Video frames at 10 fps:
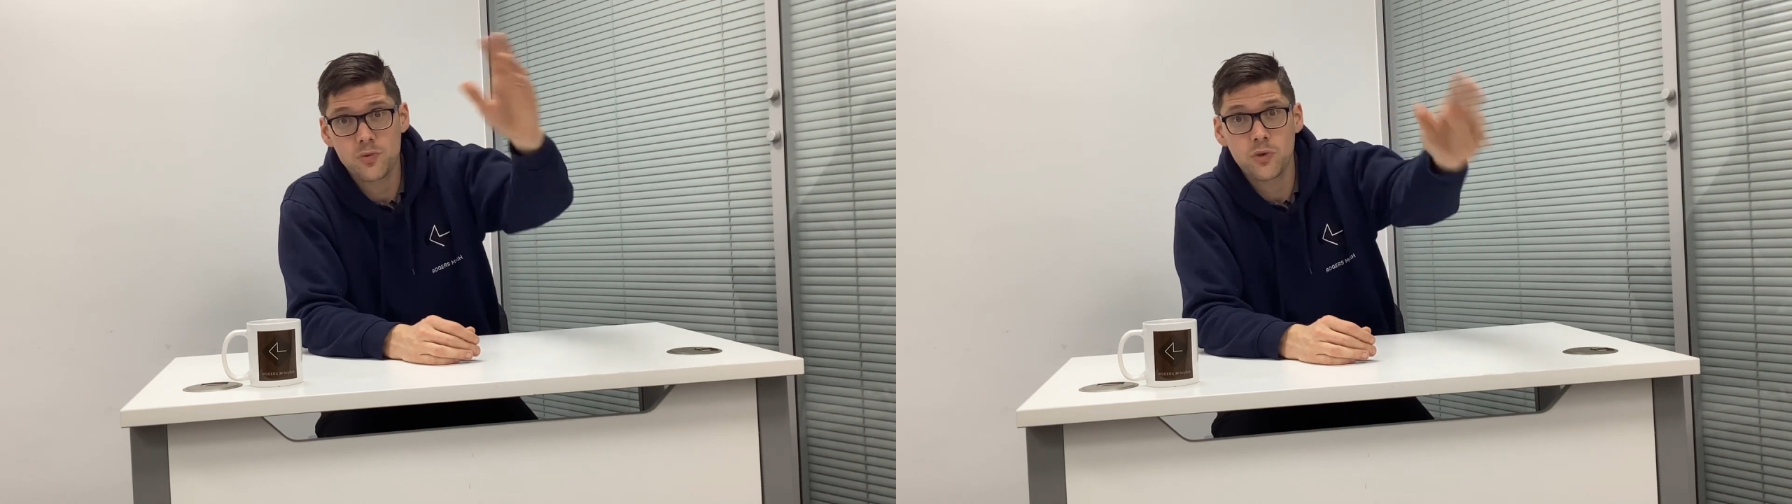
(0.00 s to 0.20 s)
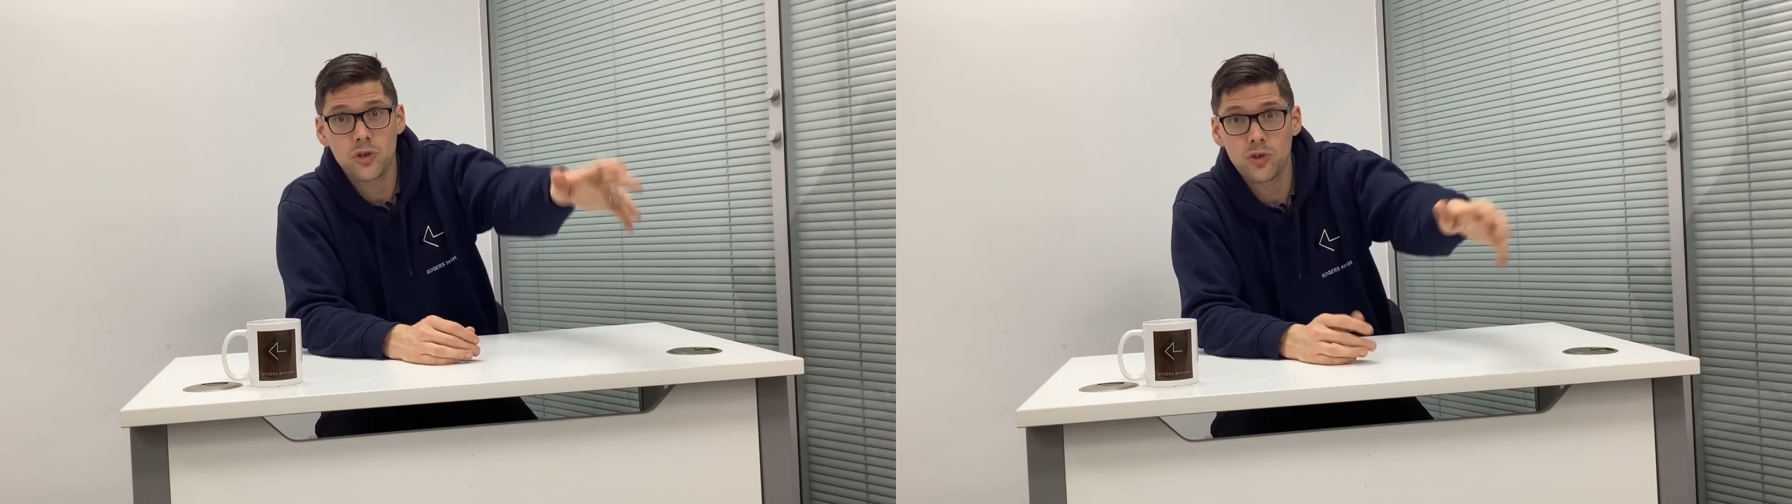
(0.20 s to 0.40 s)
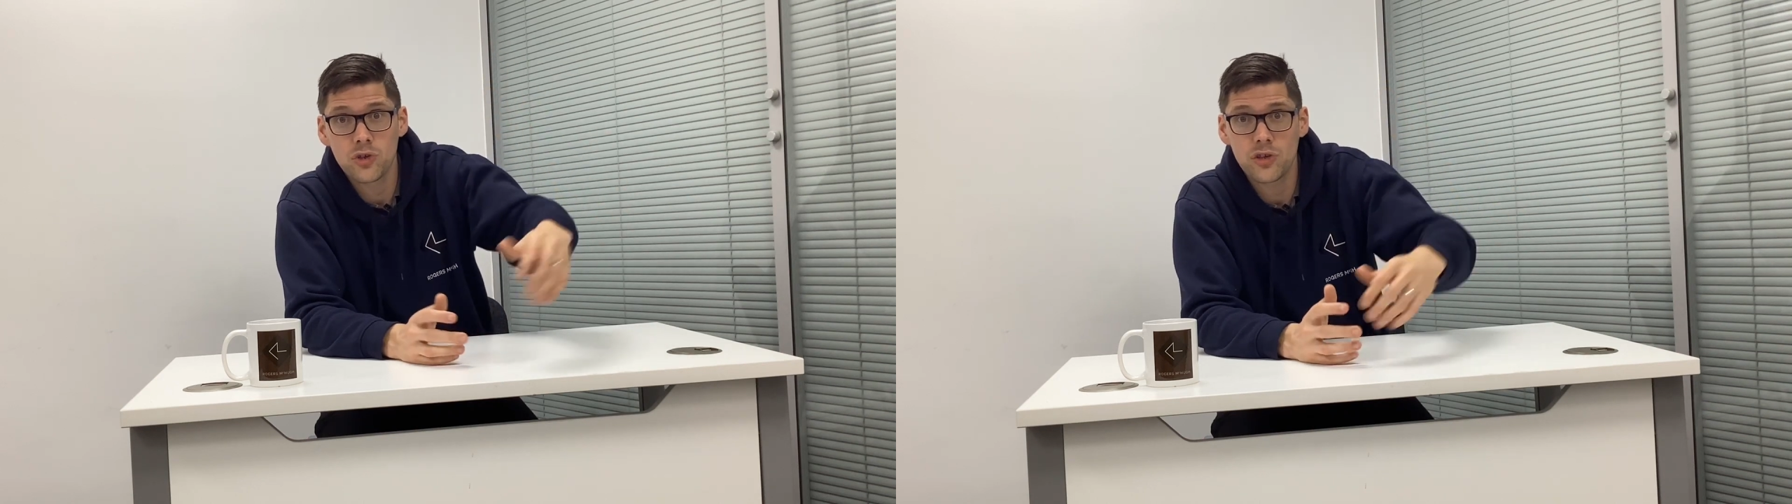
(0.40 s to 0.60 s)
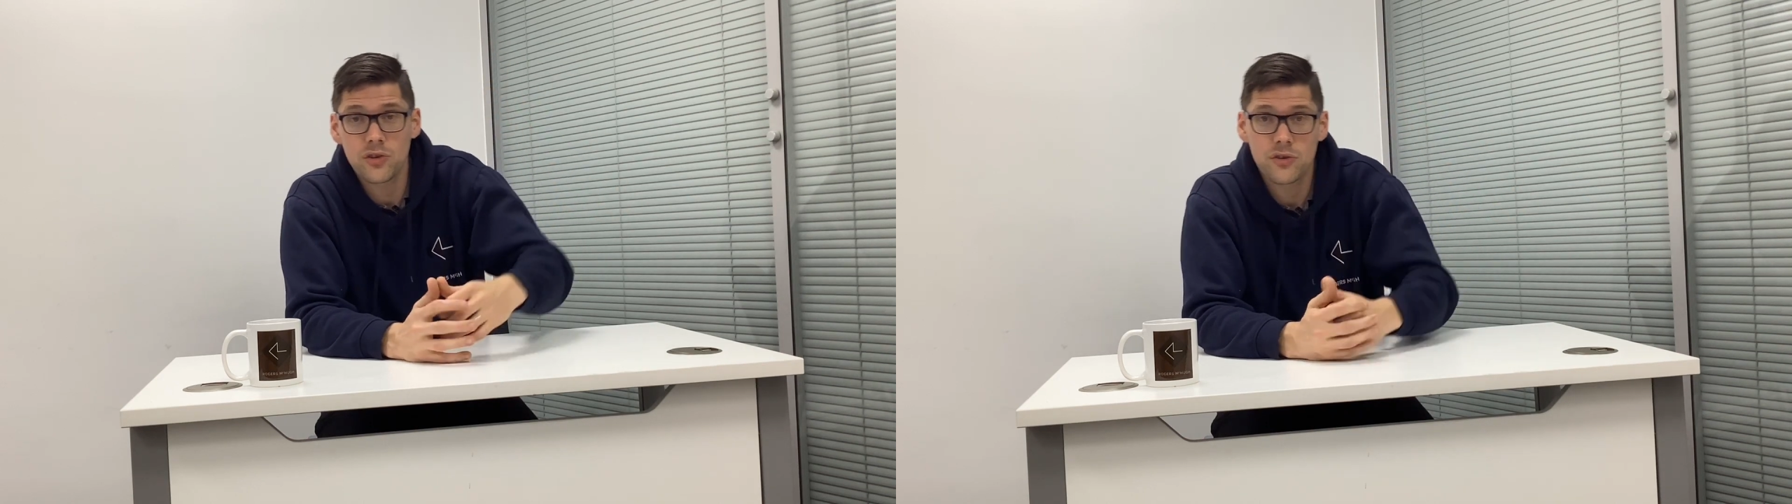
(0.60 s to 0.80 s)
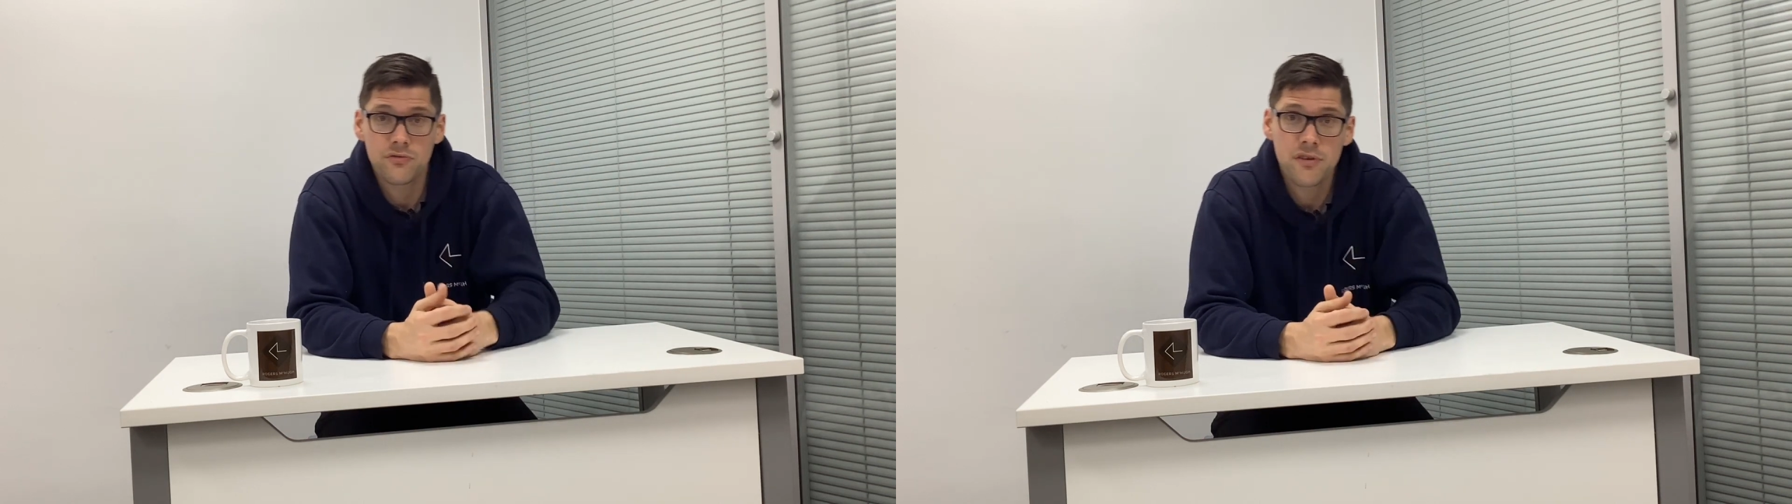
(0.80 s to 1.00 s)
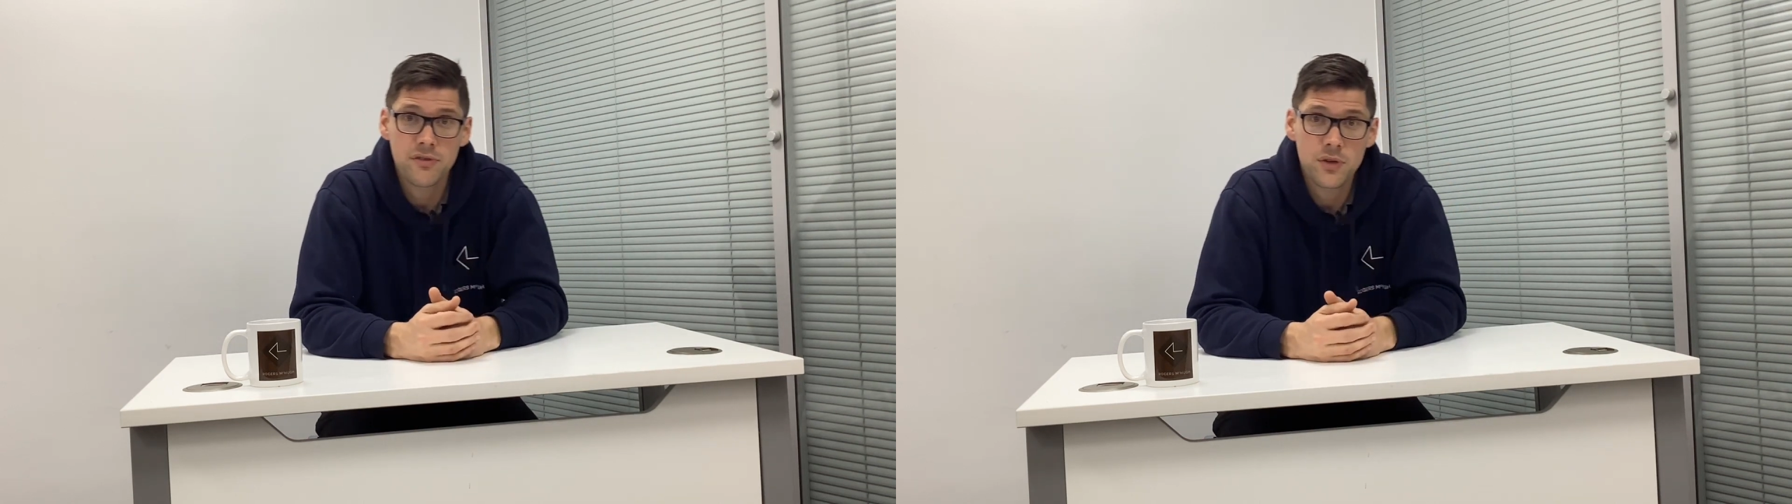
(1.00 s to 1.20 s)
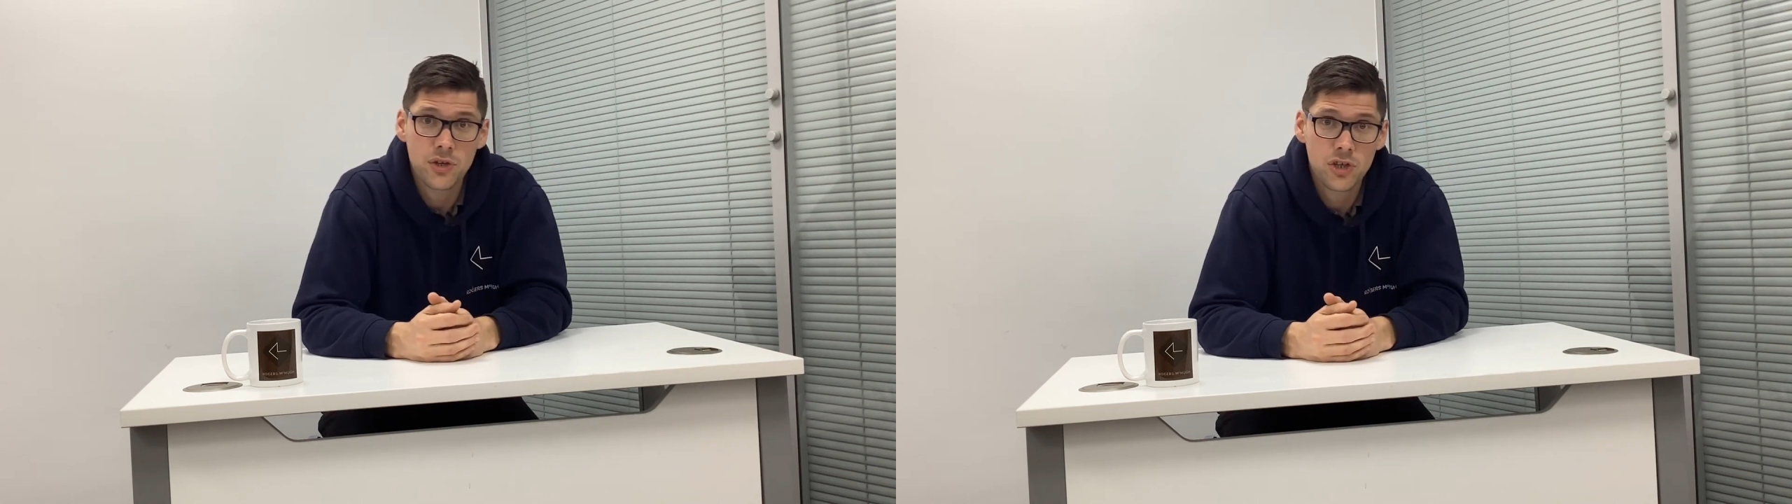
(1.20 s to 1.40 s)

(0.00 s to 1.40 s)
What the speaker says: and we're gonna look at reviewing